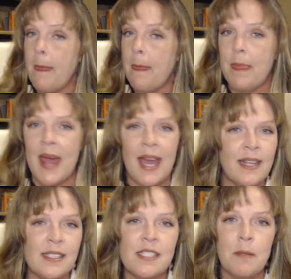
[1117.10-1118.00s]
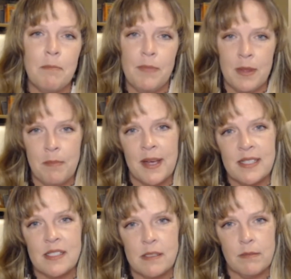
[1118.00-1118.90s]
That is the
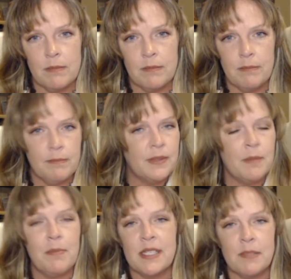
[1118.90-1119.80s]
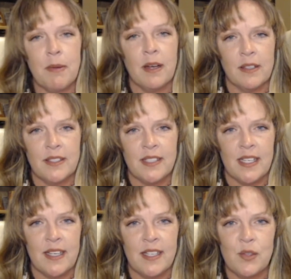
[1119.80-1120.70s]
best
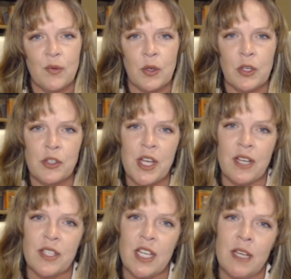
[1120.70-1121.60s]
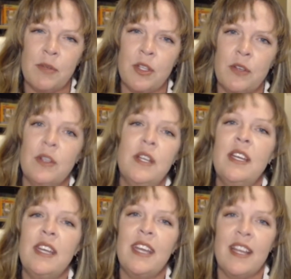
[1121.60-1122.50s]
policy, is for your child to come to you
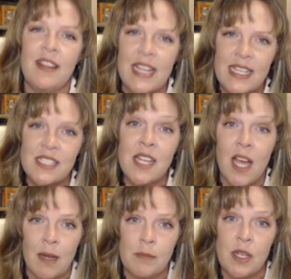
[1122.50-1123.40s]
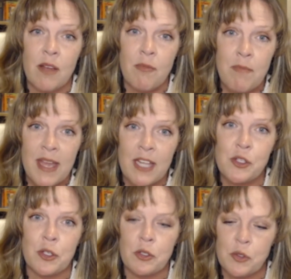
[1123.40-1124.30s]
in these times of
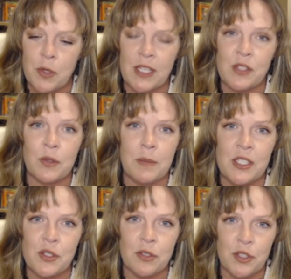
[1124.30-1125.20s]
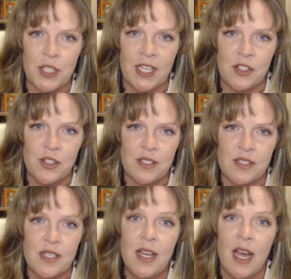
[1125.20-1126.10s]
major transformational
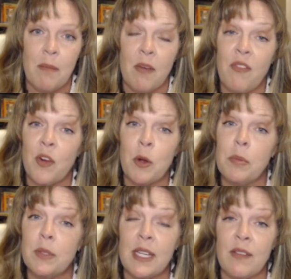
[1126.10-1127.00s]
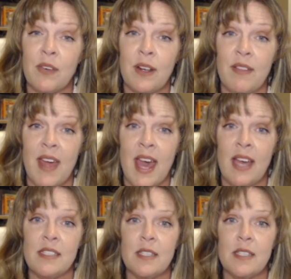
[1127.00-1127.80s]
changes. I'm a firm believer in that.